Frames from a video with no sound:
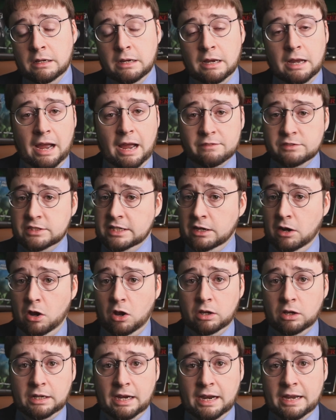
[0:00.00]
I've seen
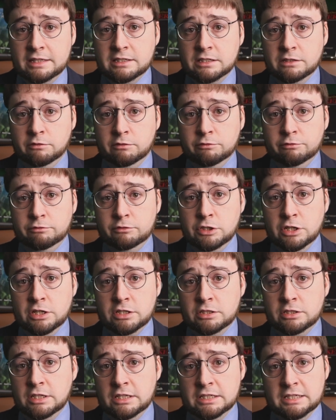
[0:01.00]
all kinds of
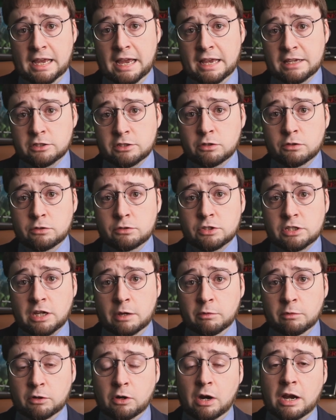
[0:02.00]
just disasters
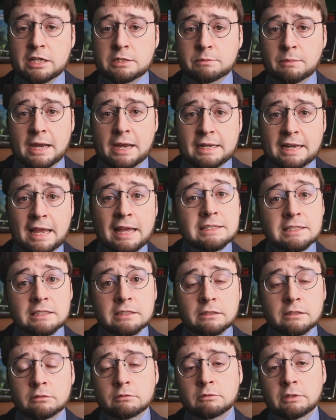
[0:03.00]
come across my
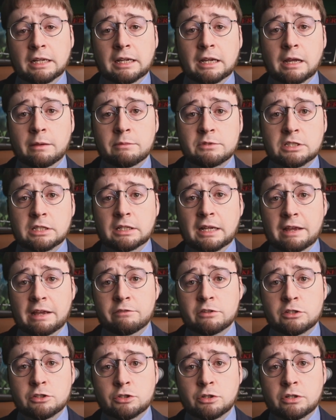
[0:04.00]
desk when it comes to life
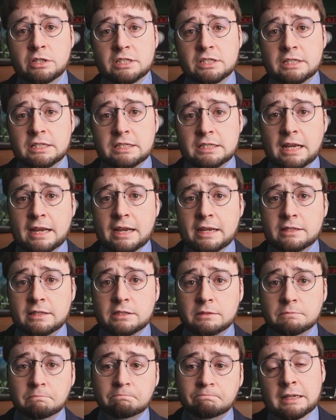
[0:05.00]
insurance designs.